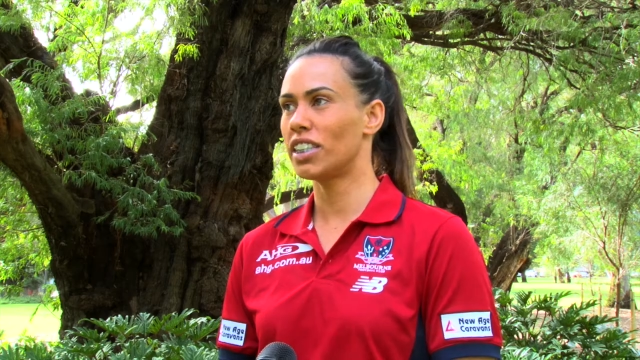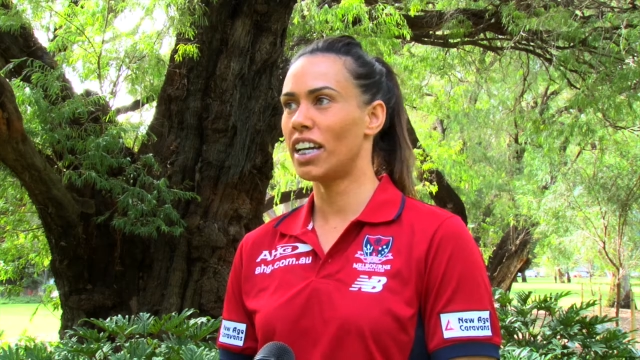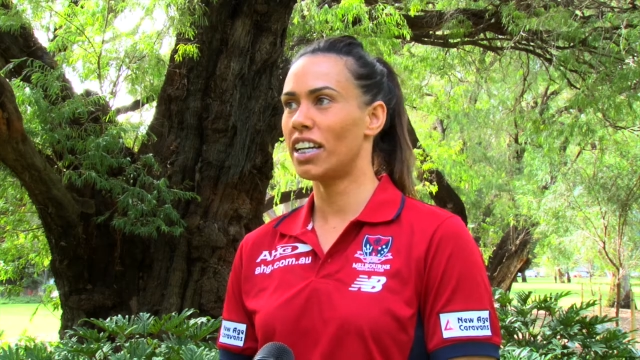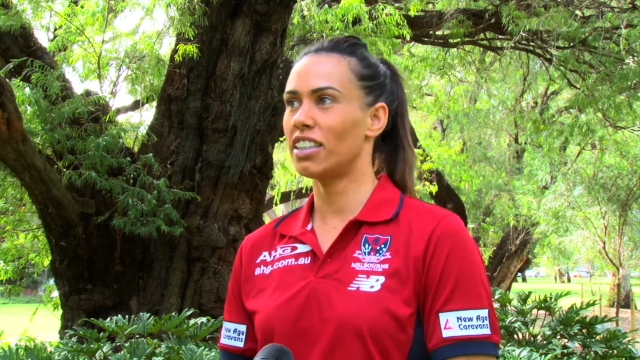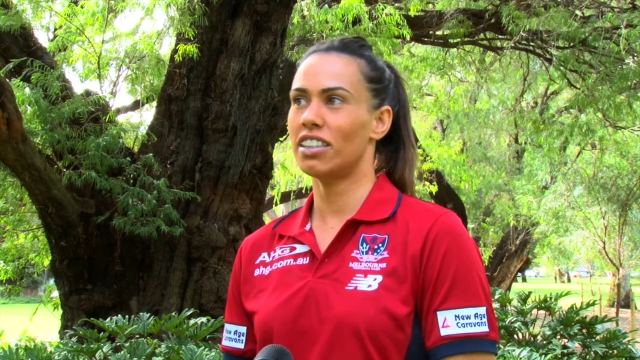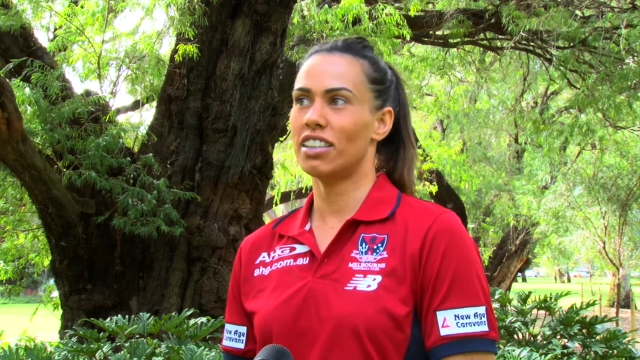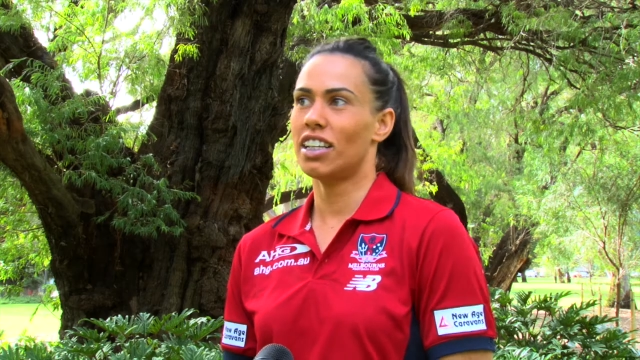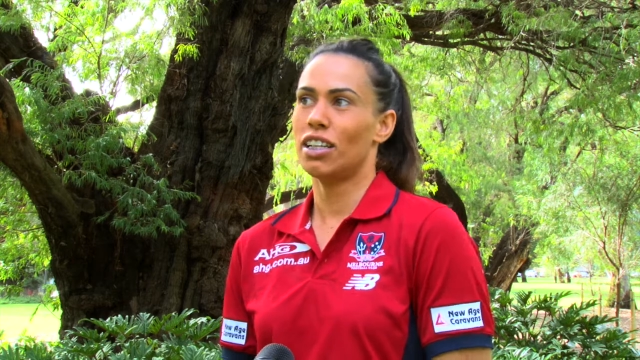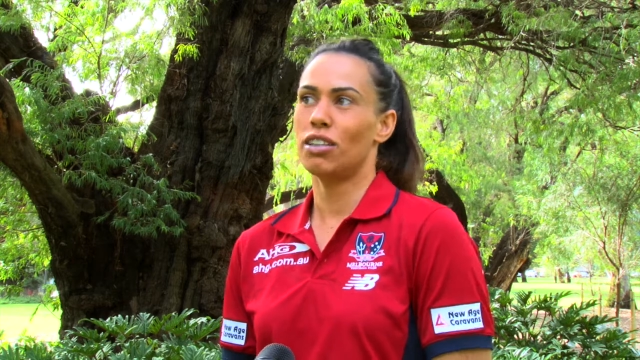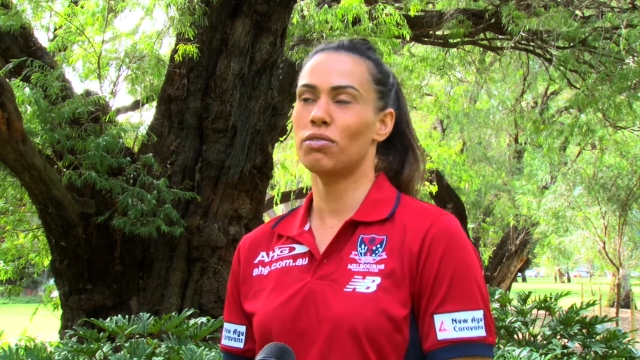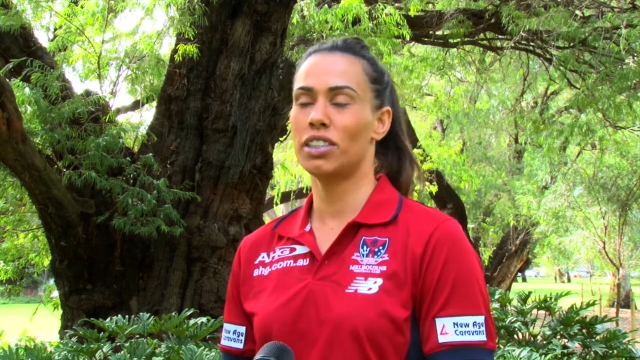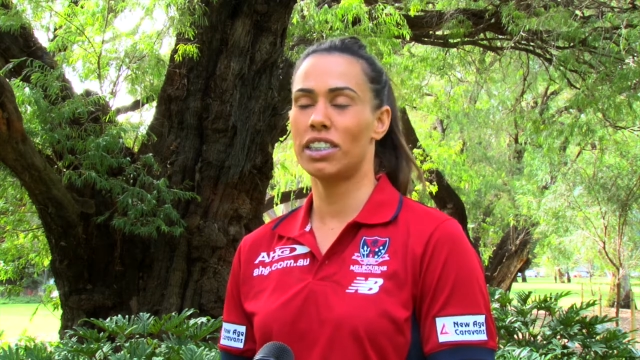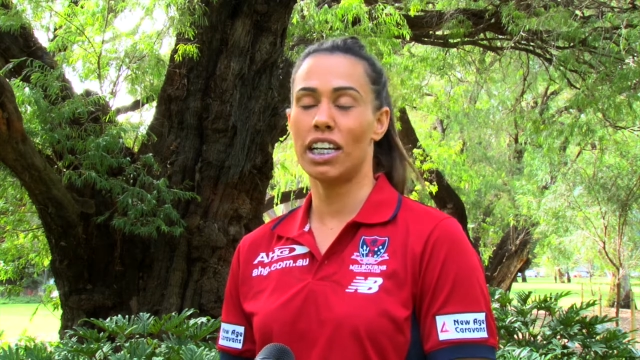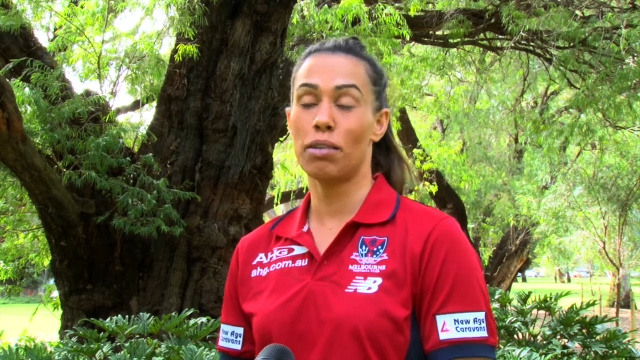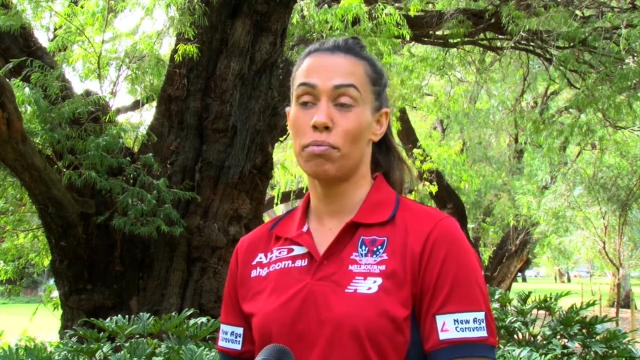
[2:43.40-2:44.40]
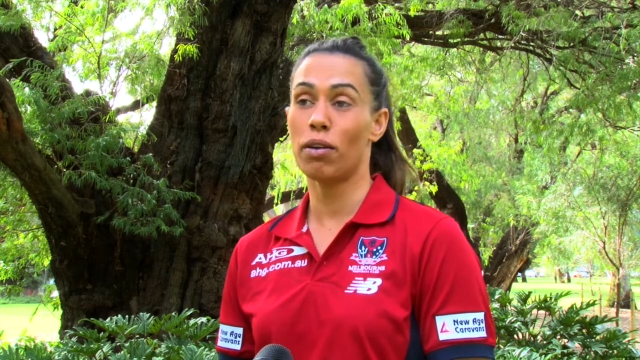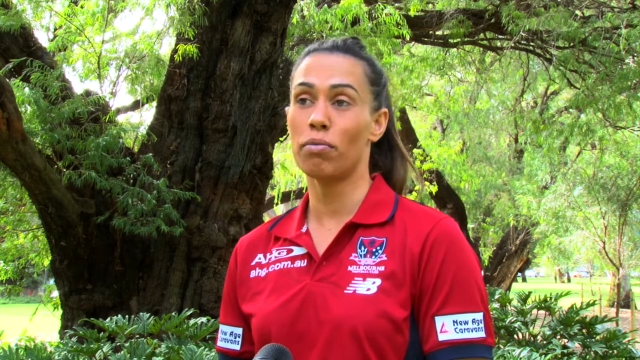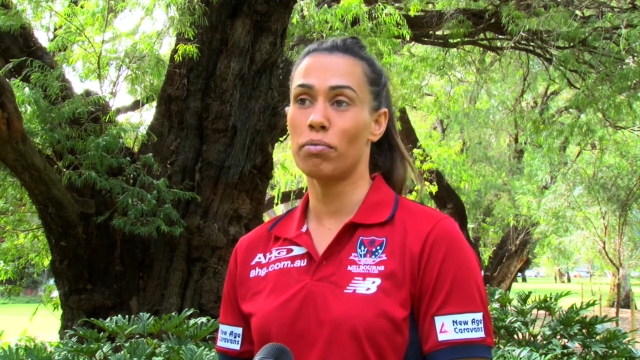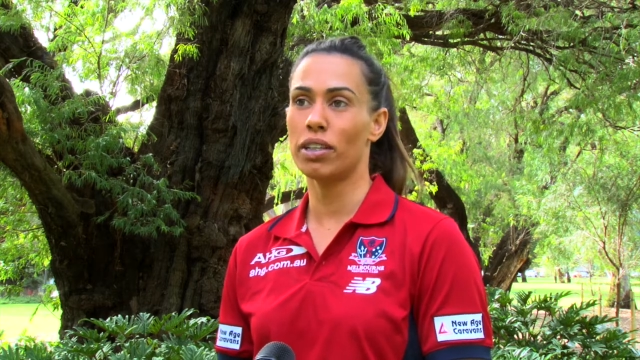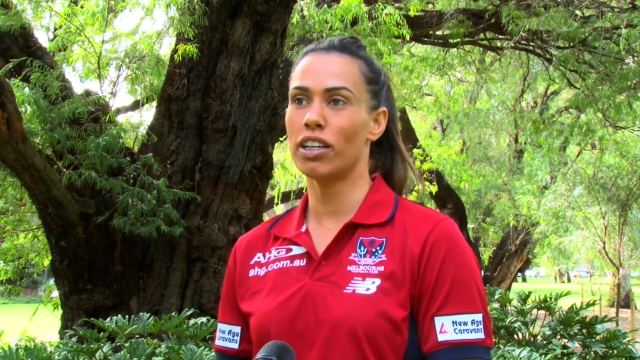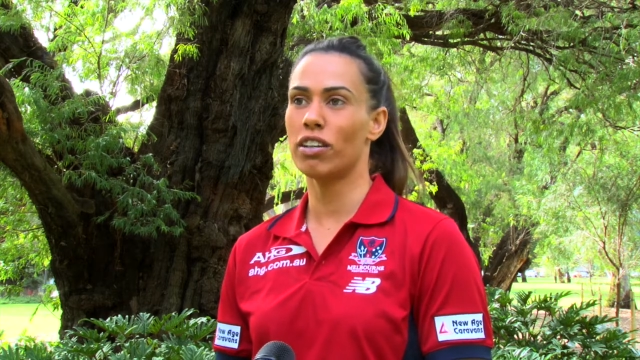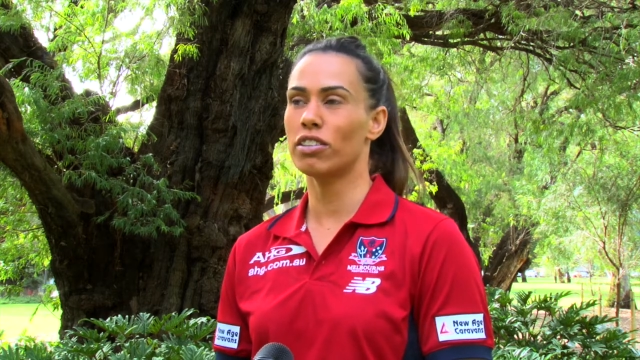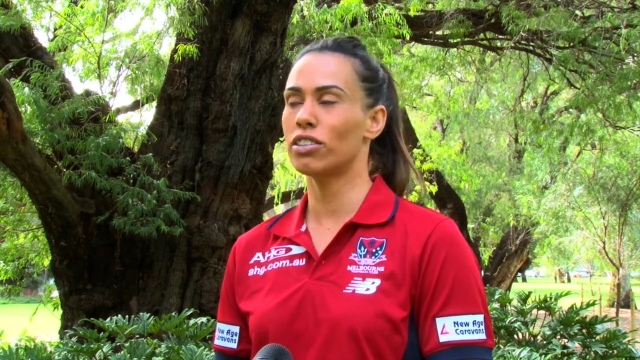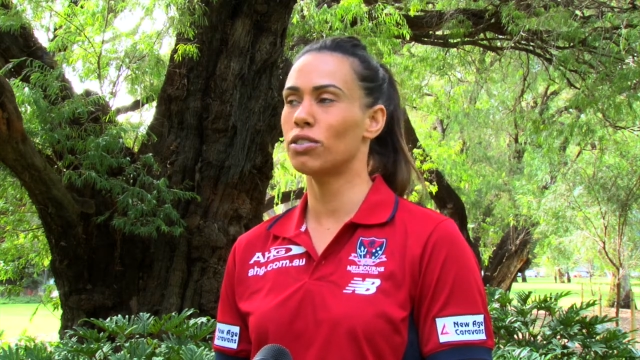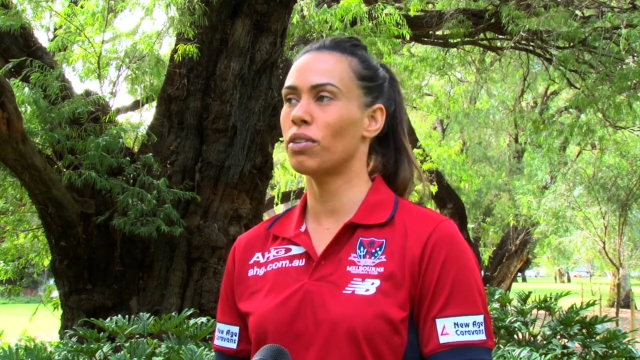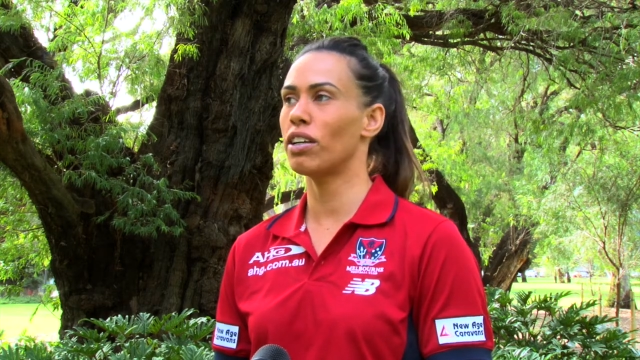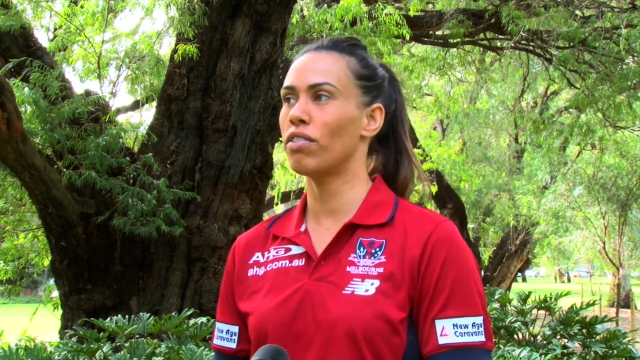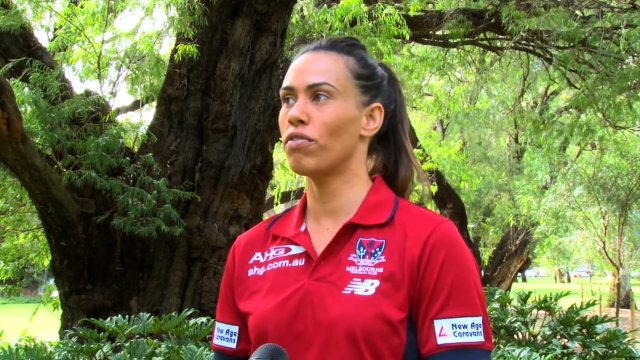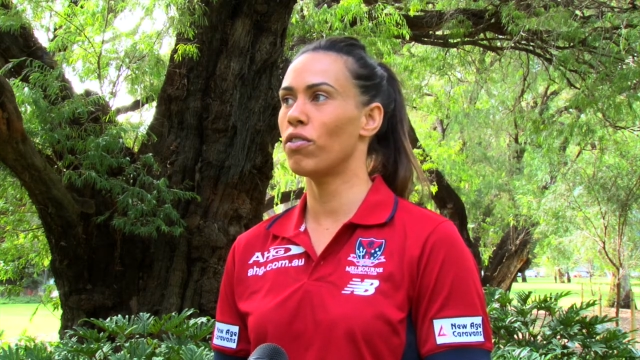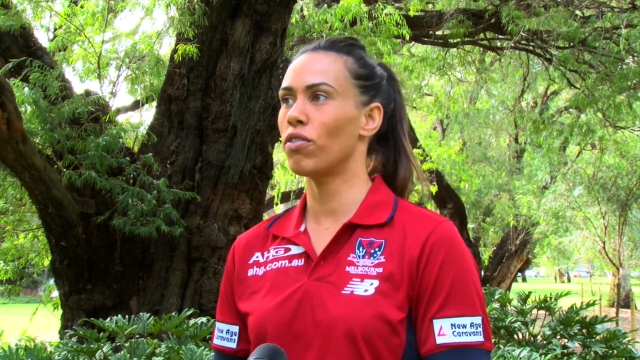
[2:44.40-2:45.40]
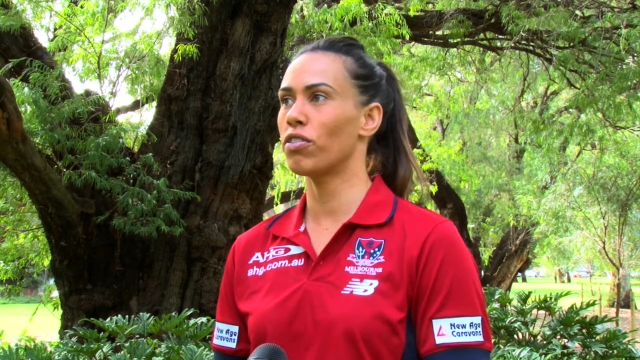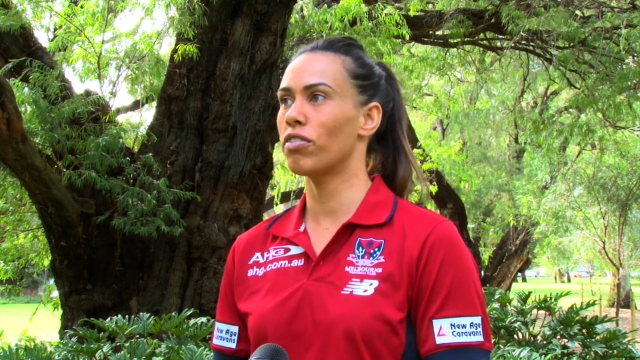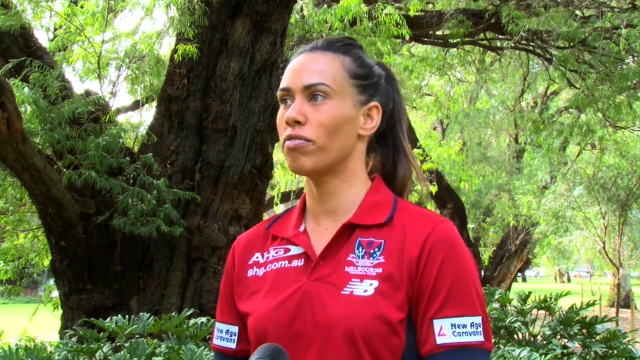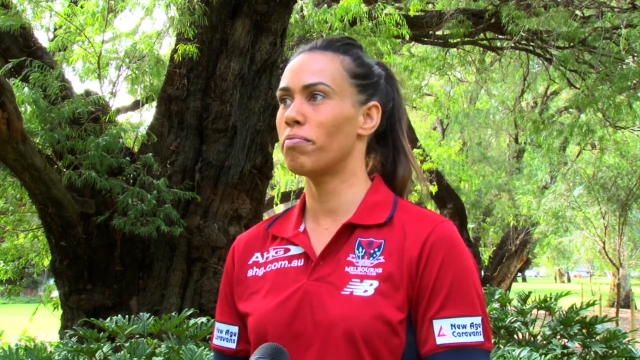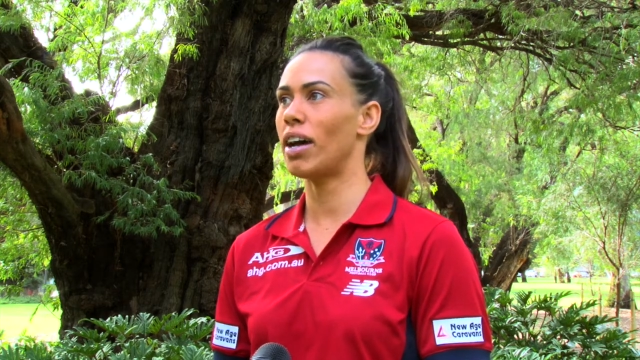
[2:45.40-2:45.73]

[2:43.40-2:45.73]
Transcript: set that you'll see probably on the 24th